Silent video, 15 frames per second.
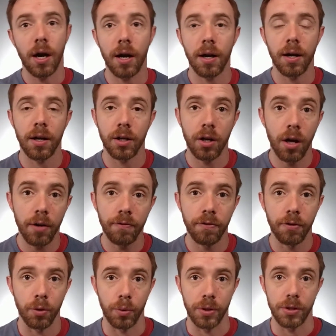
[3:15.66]

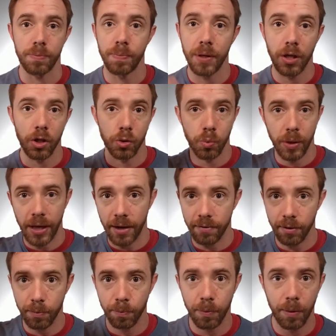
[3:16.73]
Confluence because we have
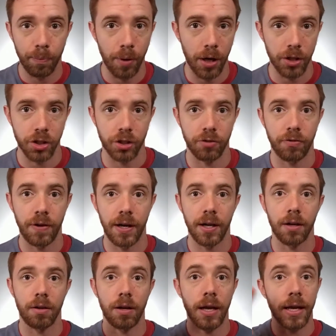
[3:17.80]
a project
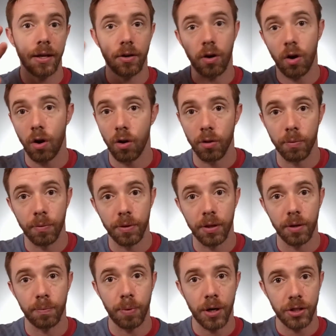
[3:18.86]
file and all
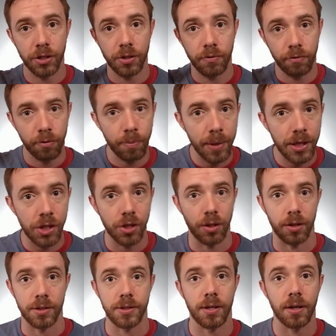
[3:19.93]
the project
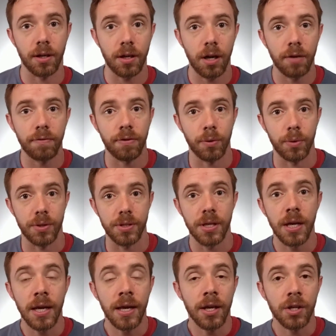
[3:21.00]
information listed in Confluence.
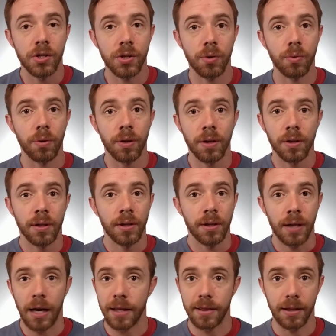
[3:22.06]
So
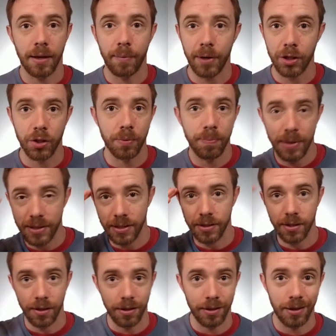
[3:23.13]
I think I'm actually missing
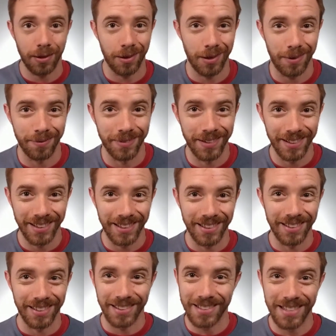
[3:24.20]
something now that I'm
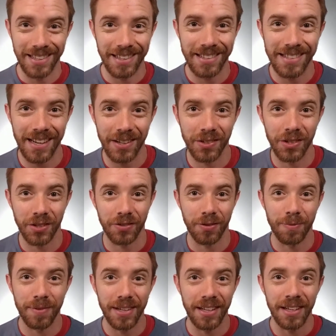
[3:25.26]
listing these out just
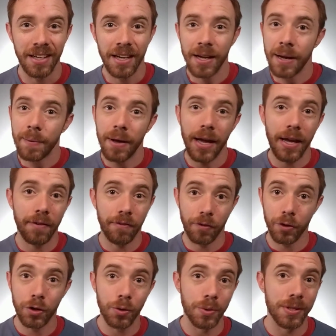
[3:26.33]
for me. And
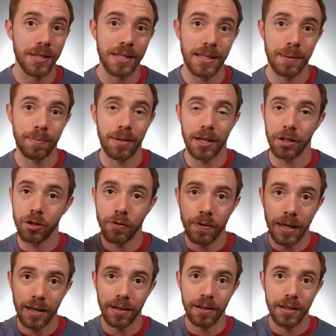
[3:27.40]
for you, it's the same thing. You've
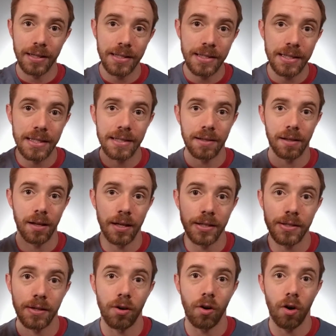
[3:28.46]
got to list these
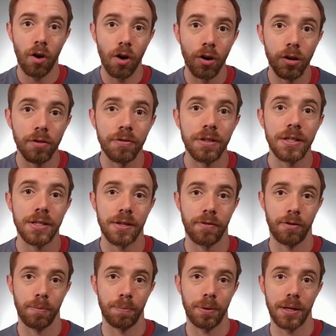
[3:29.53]
clients in all of these
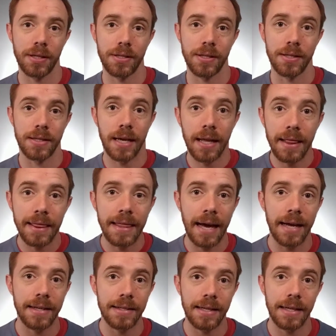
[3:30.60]
different places, and
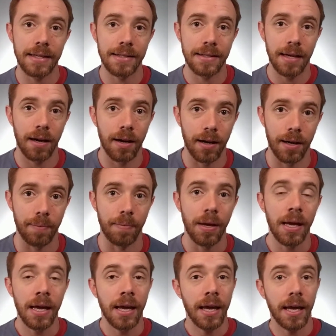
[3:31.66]
that takes time.
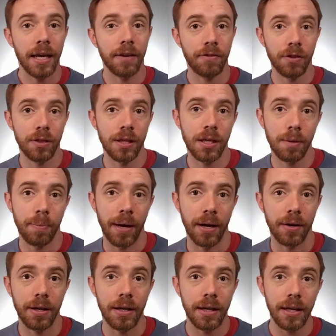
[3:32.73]
And if you think
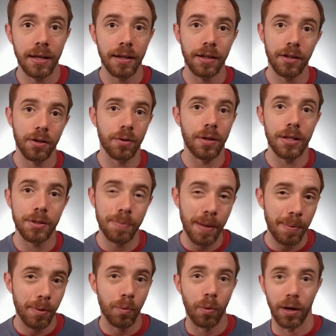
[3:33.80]
about it, it's
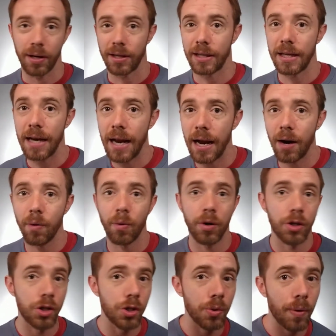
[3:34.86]
maybe like an
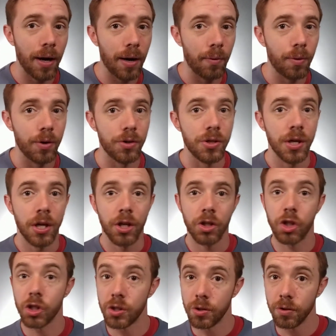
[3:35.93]
hour, 2 hours
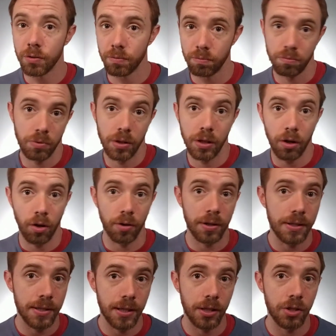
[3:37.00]
just to get all
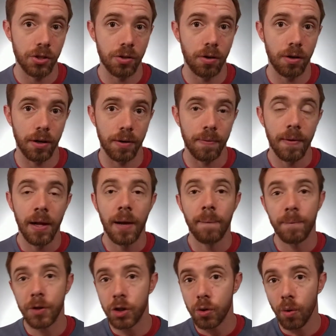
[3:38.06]
these things started.
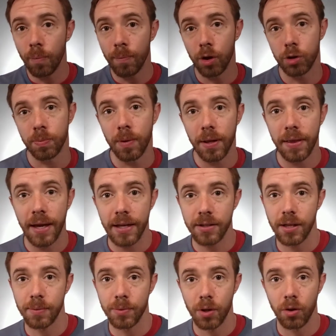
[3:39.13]
But you multiply that
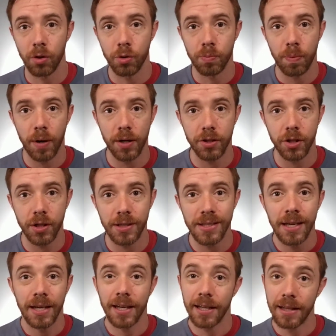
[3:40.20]
times all those projects,
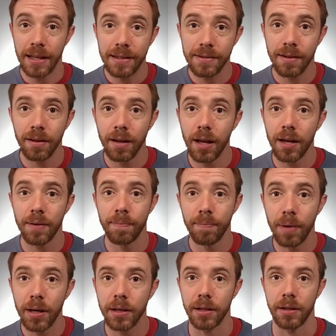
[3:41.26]
and that's a lot of
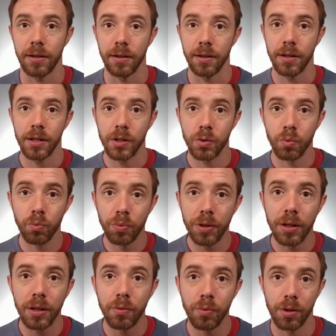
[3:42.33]
money. It's
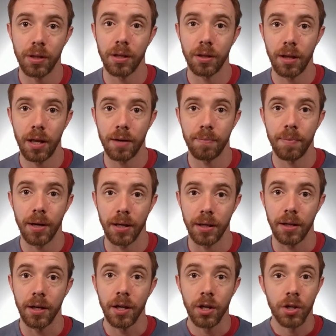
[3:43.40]
really, really a lot of
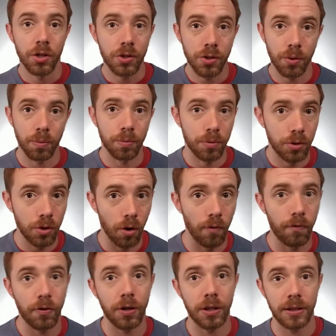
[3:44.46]
money. So
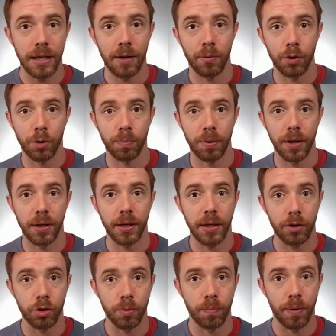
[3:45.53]
don't forget that when you're planning
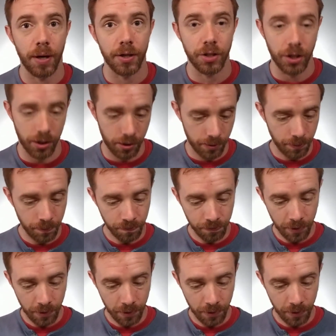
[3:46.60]
out your project.